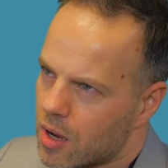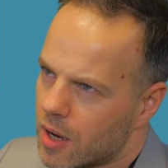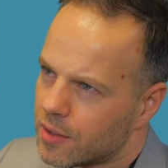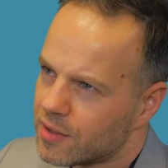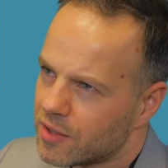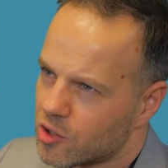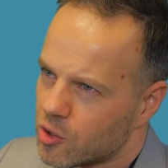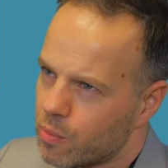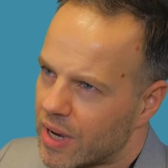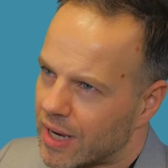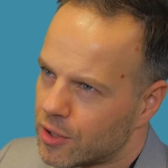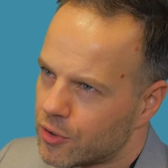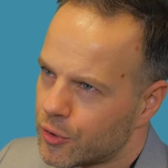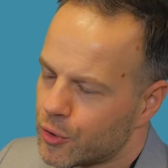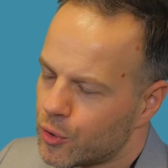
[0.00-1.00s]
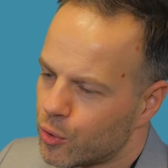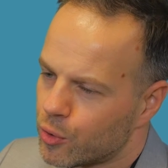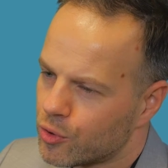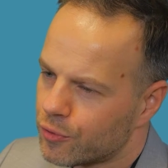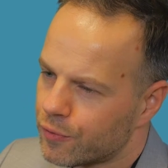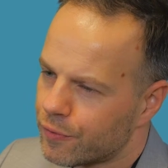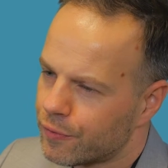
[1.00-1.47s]
anticipate to
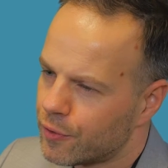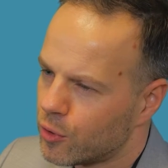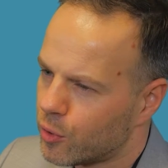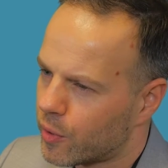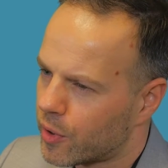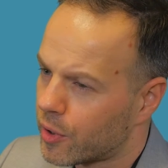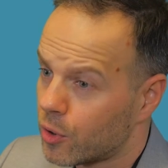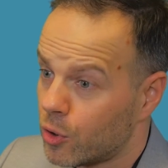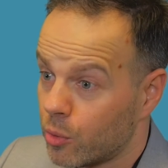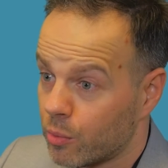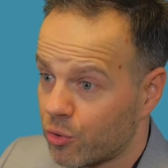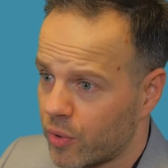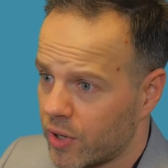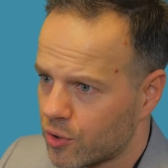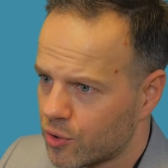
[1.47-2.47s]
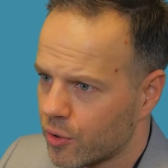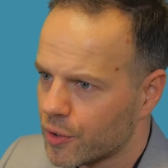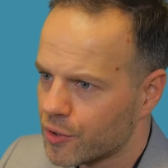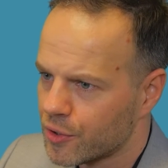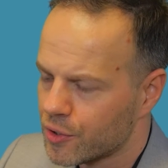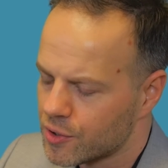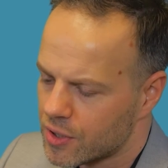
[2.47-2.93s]
use fewer human
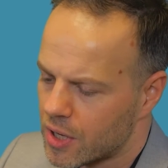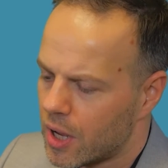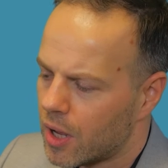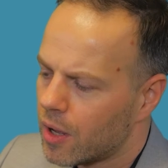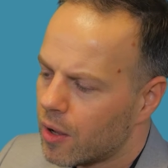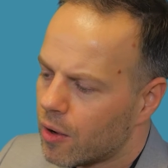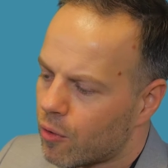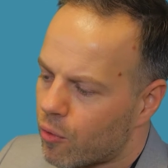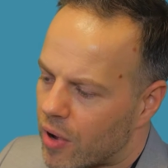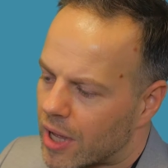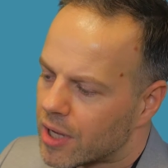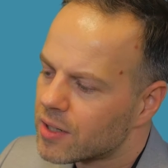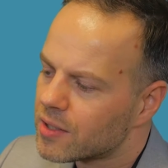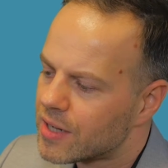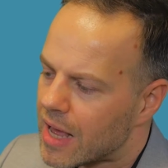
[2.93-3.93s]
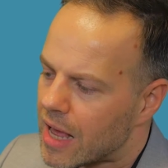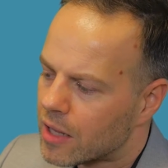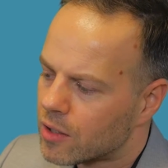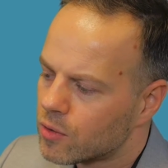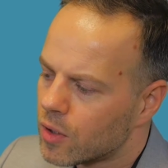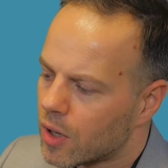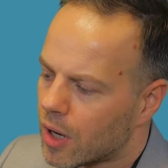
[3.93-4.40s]
resources, rather
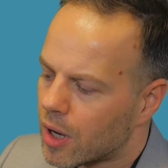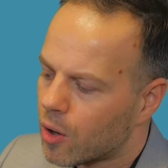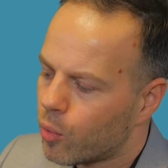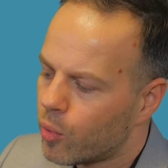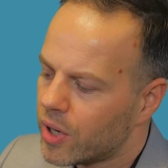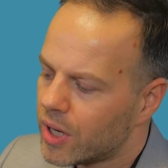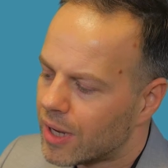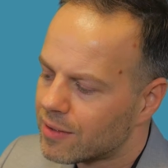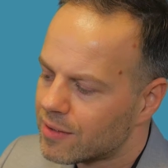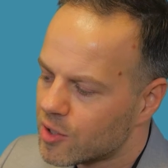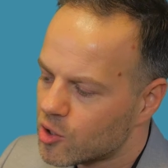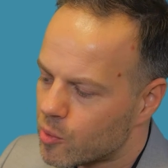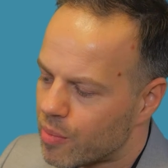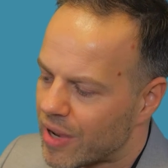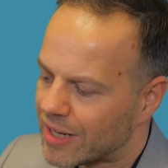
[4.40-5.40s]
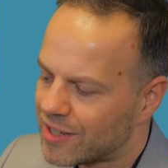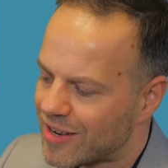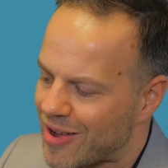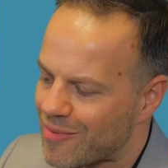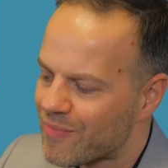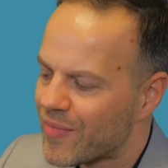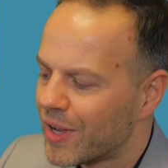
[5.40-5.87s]
than we anticipate
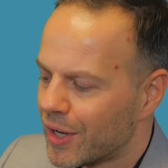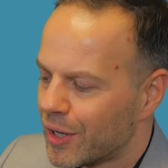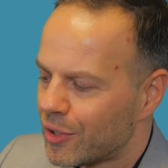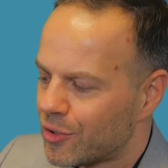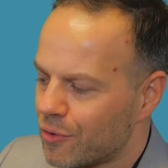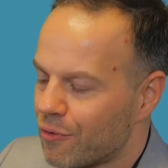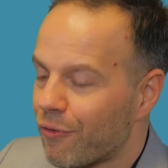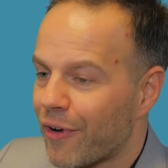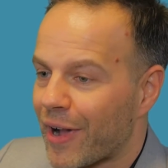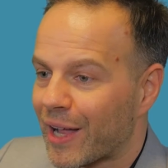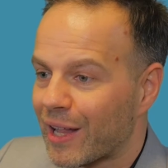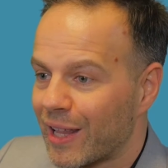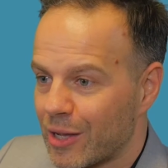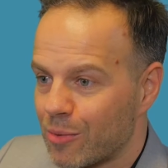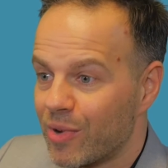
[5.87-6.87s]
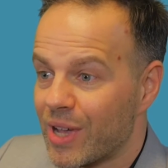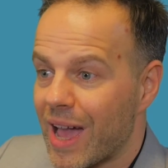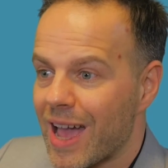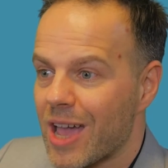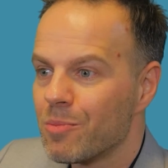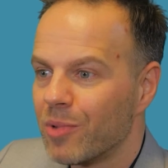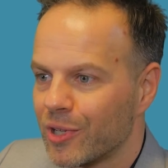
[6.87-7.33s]
them to finally be
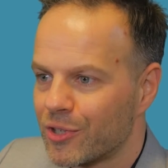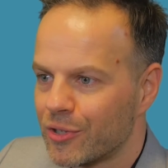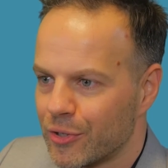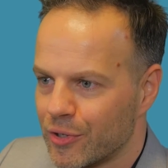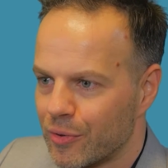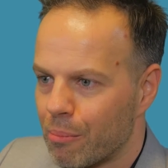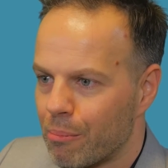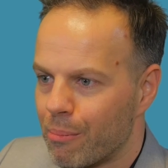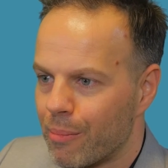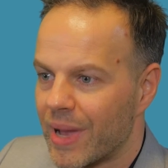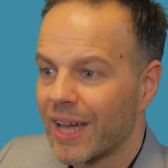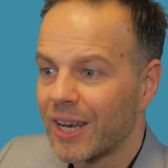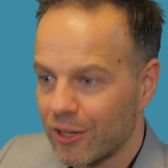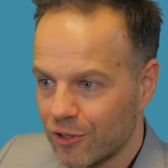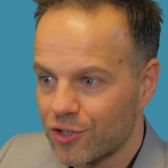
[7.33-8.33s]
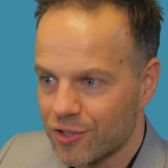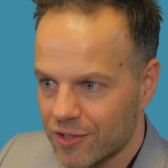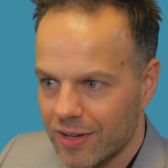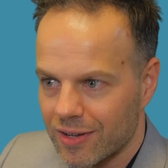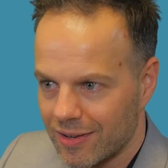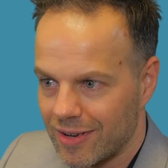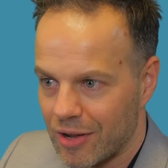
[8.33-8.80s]
able to manage
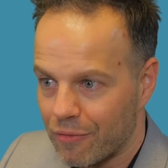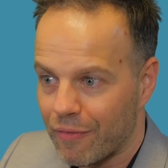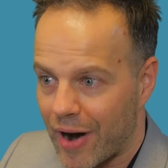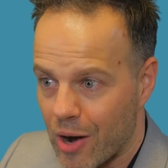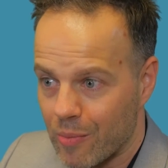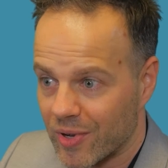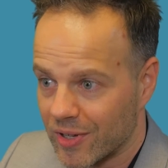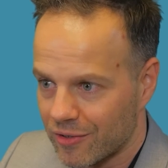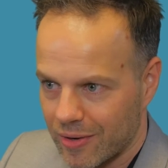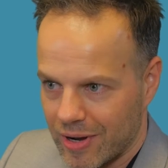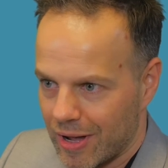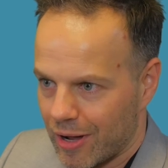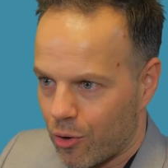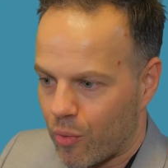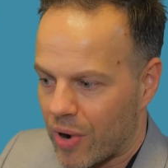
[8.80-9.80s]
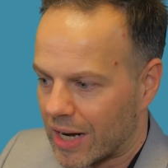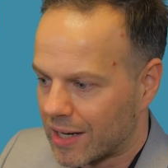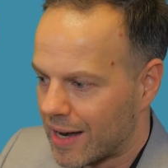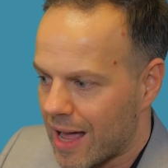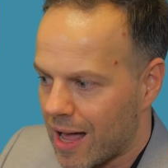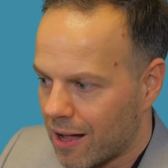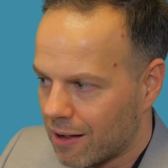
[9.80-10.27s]
the environment. Right
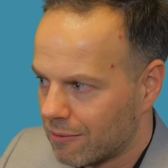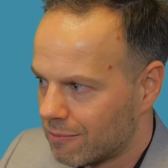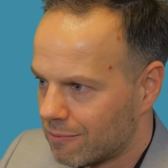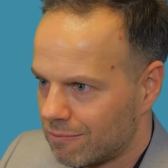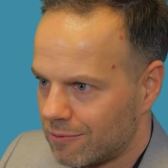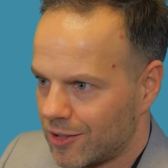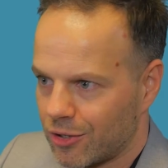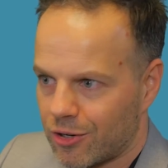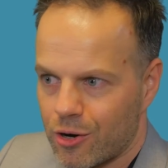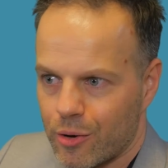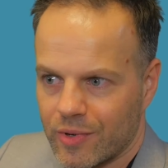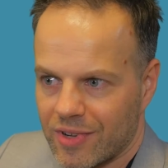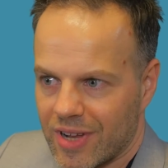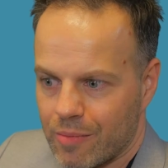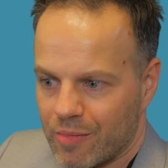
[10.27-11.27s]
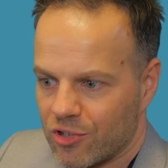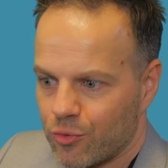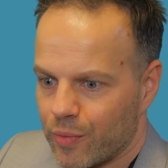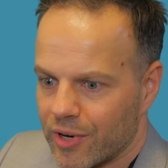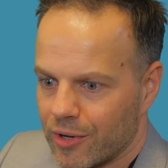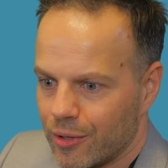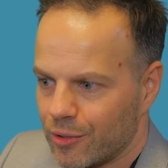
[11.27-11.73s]
now, the current image
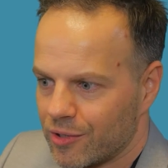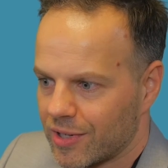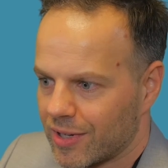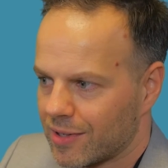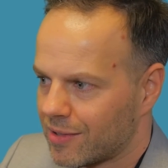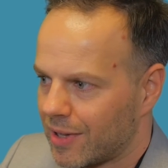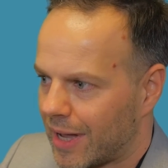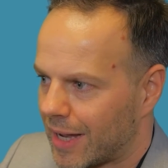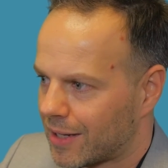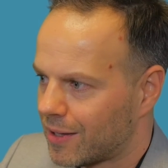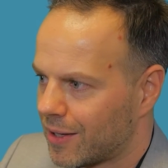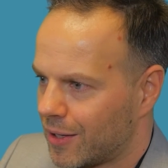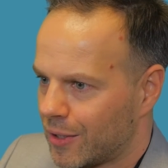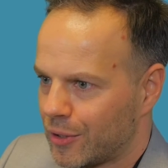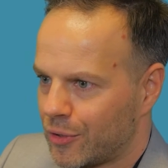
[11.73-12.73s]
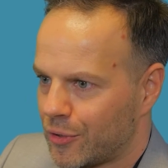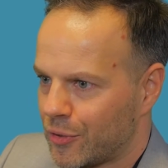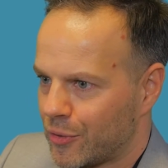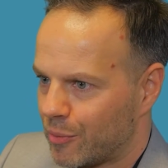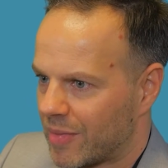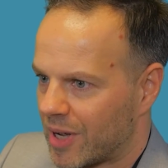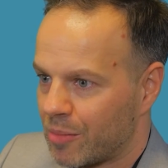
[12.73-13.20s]
we're using is like
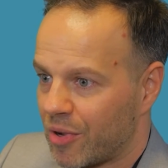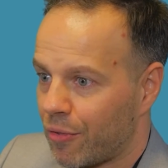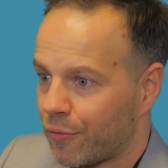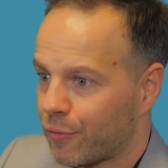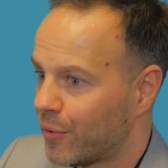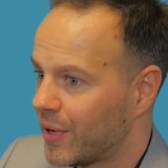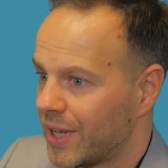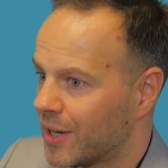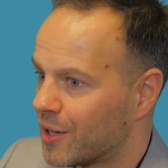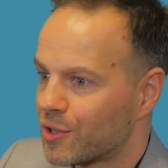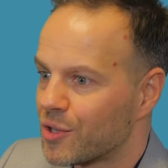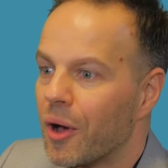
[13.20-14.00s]
2, maybe 3 years